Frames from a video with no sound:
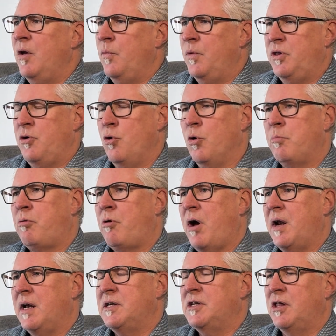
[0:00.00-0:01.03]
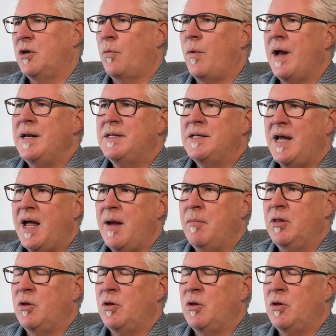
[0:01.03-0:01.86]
with your products at the right time,